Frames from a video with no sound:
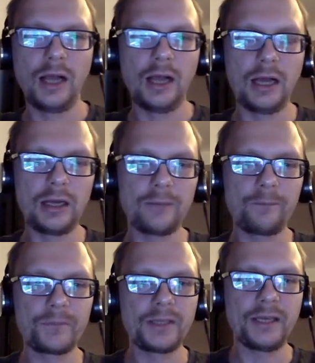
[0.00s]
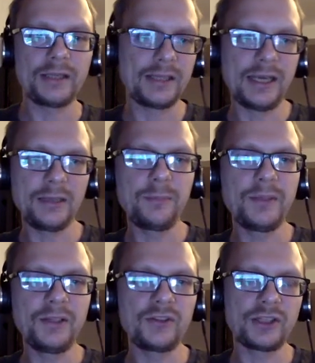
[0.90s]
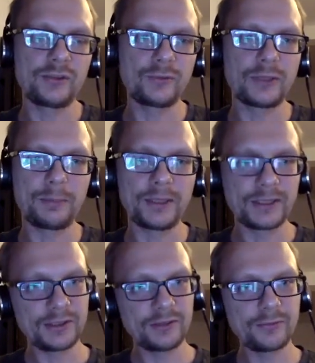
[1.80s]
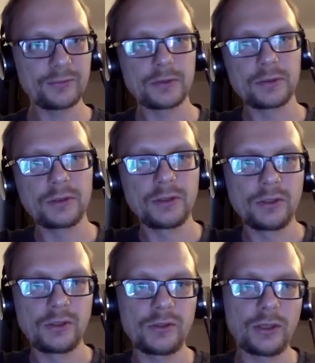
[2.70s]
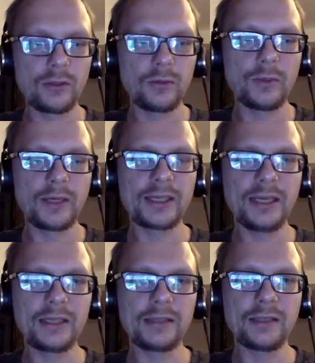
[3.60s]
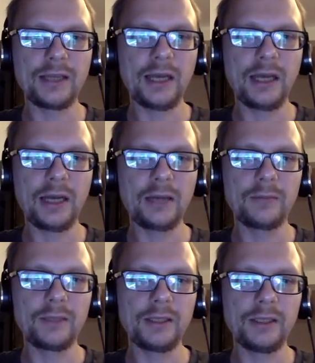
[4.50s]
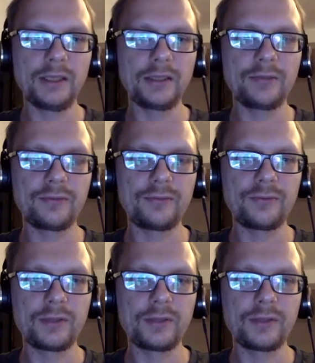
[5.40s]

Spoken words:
And AP stands for applicative. So again, if